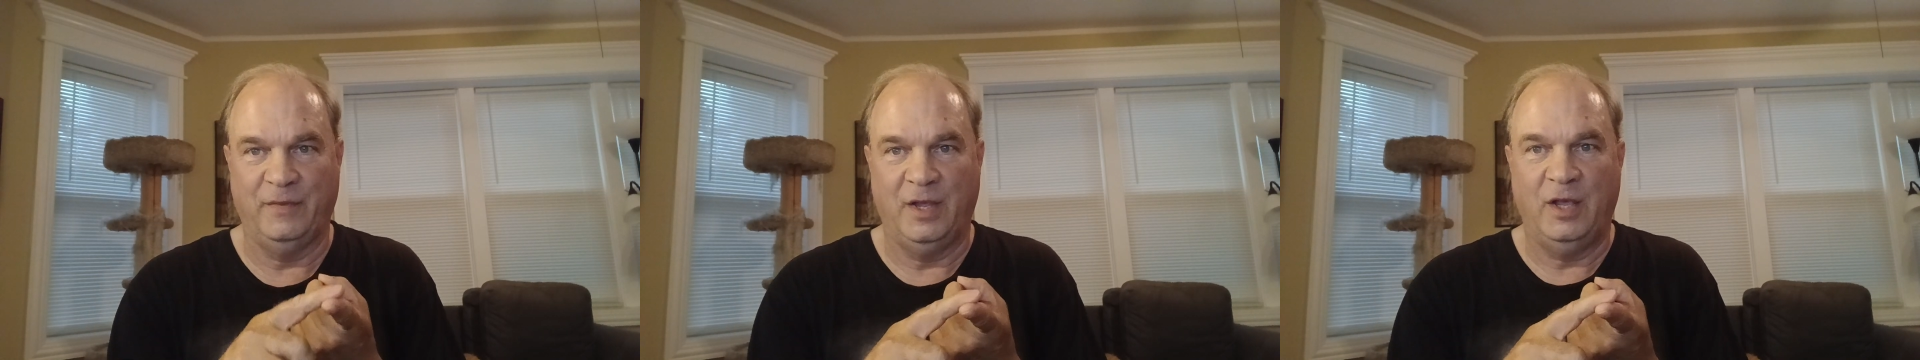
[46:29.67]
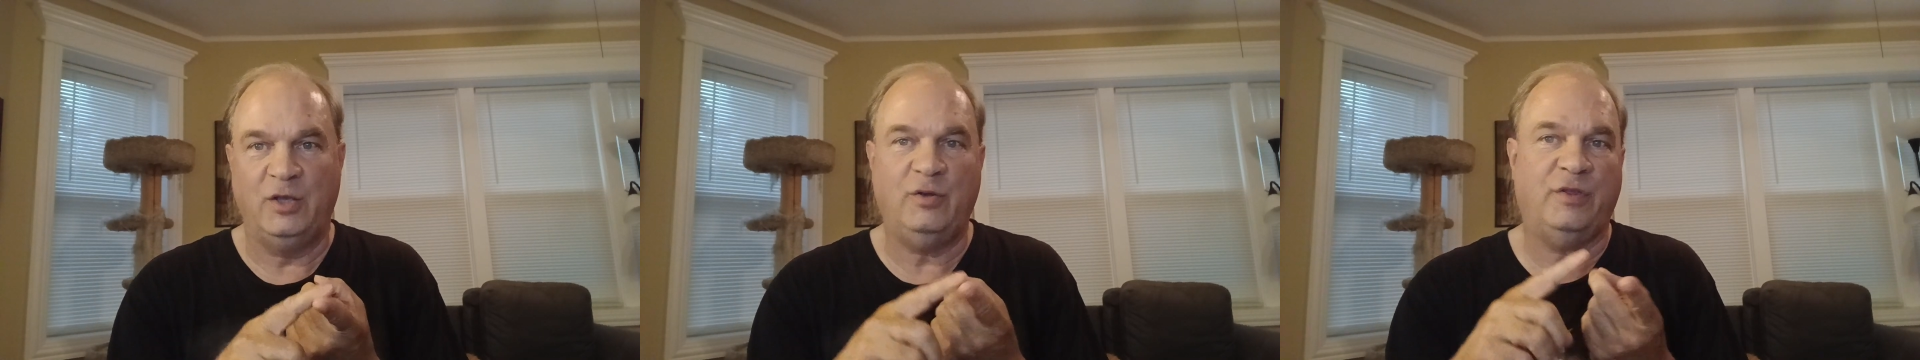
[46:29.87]

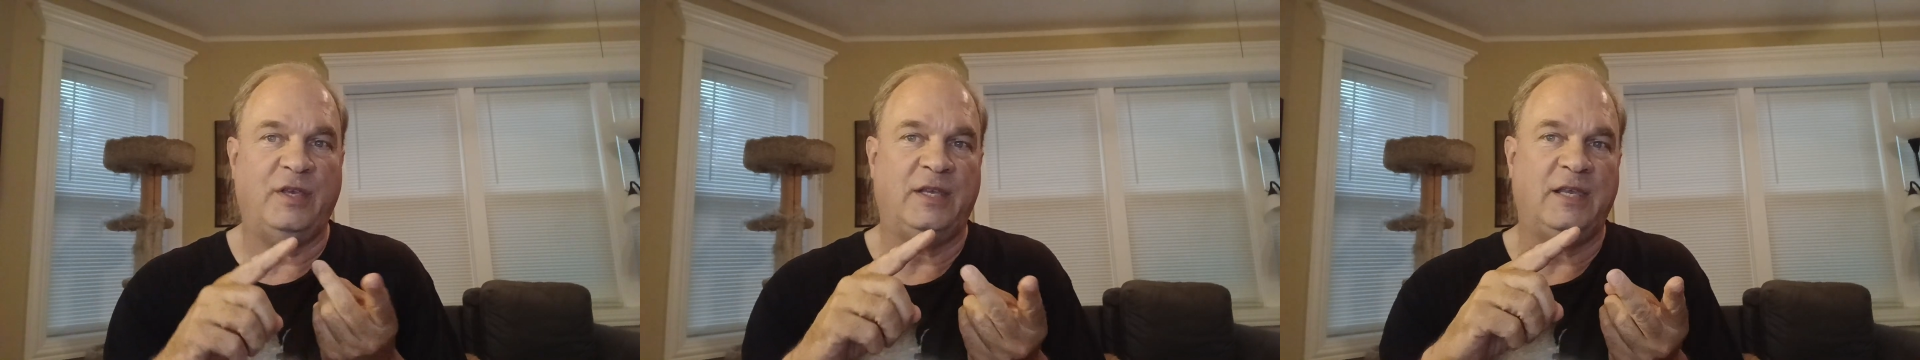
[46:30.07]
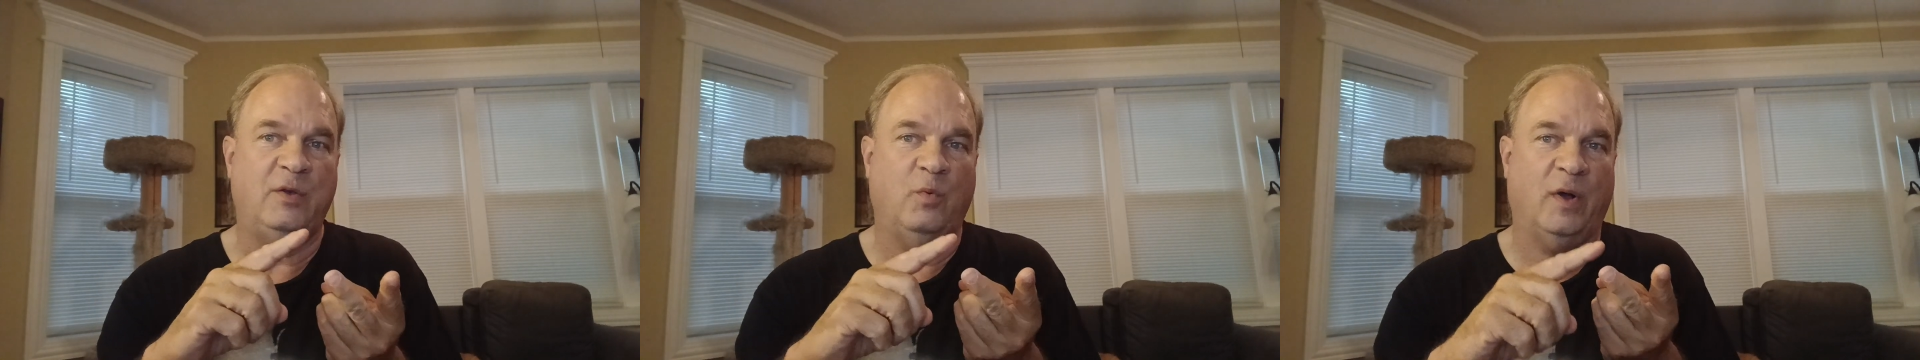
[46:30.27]
You
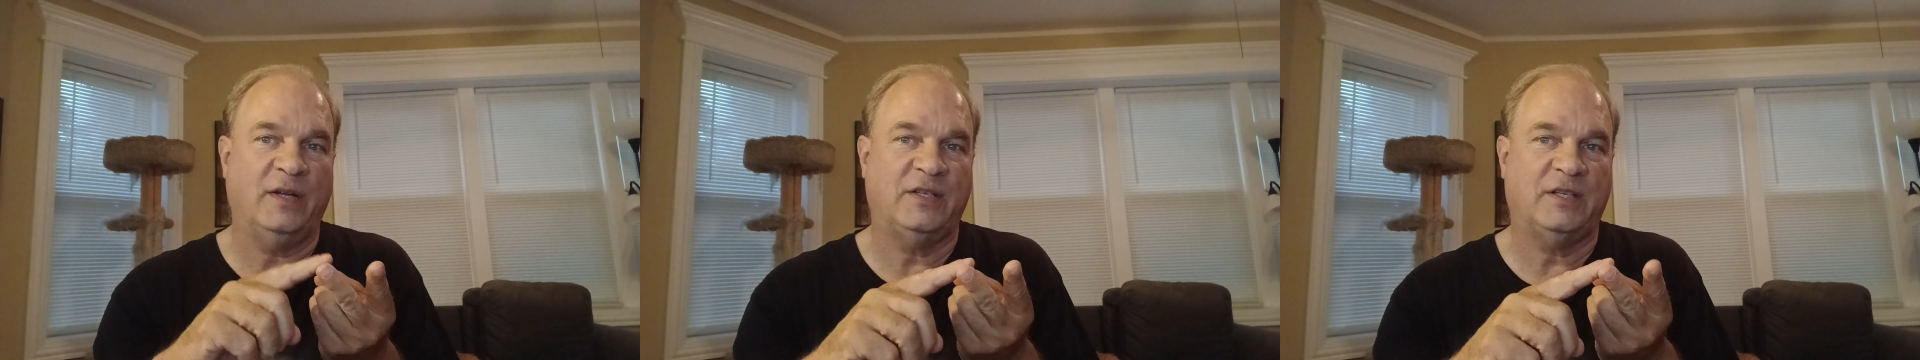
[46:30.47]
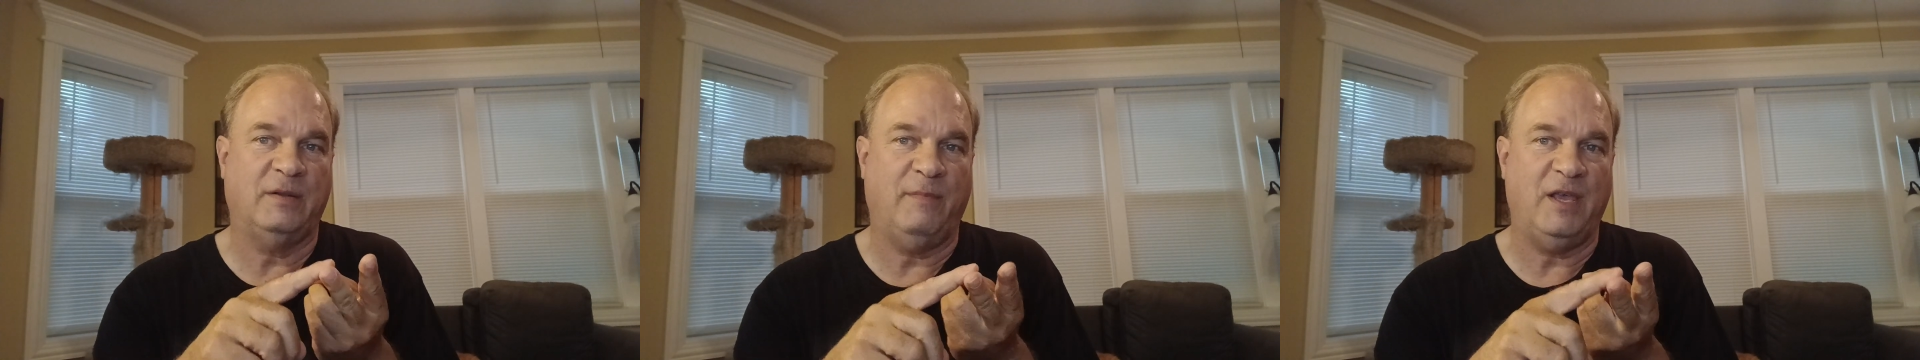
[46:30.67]
think he
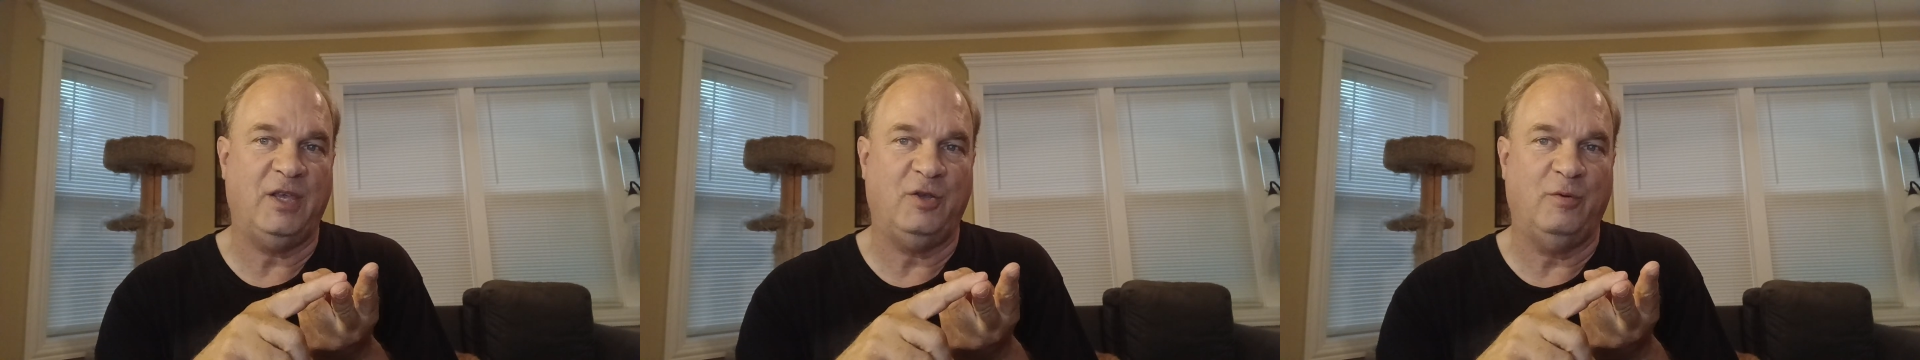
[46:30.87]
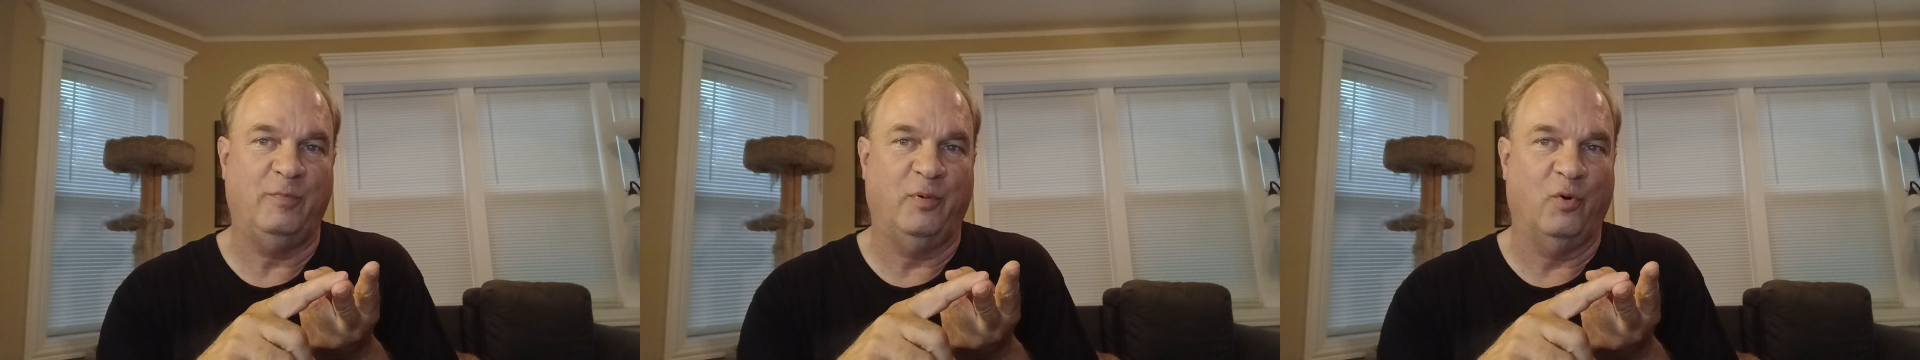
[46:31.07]
wants to make
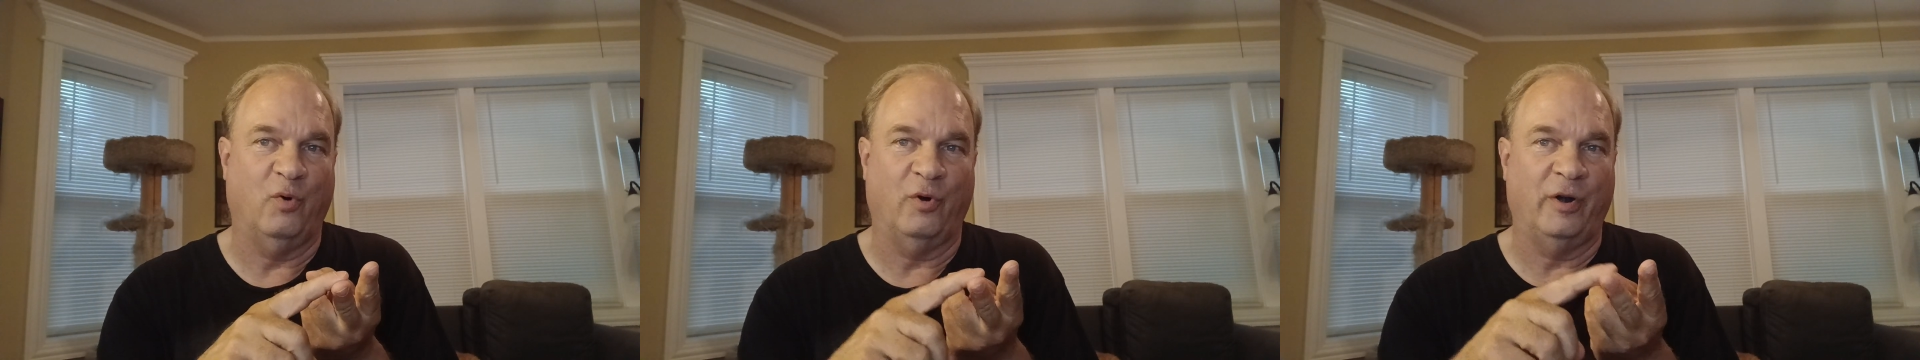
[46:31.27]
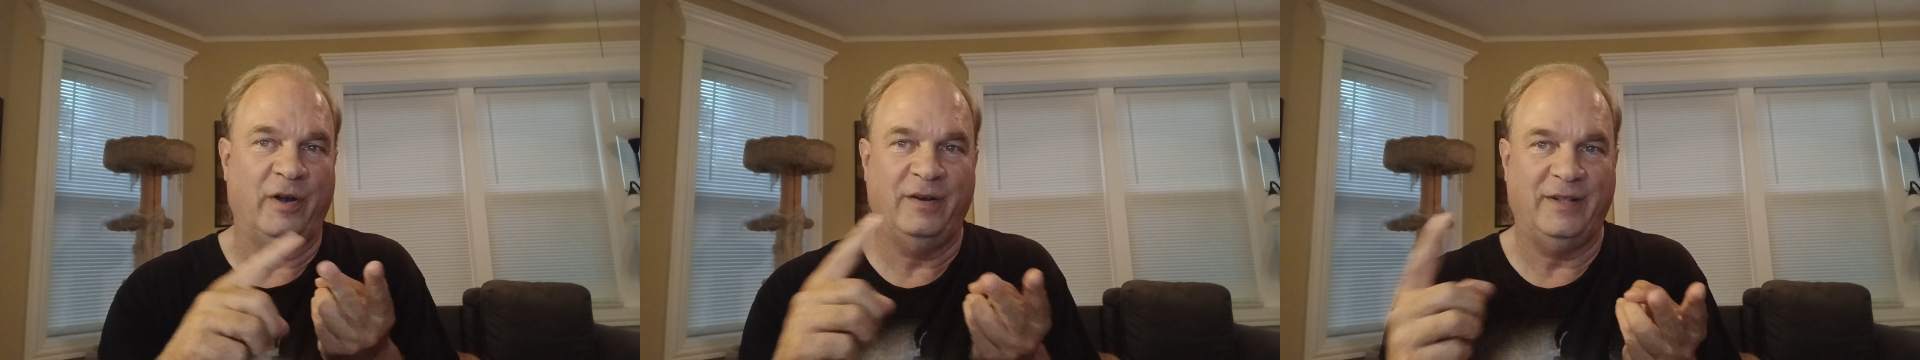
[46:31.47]
you poor.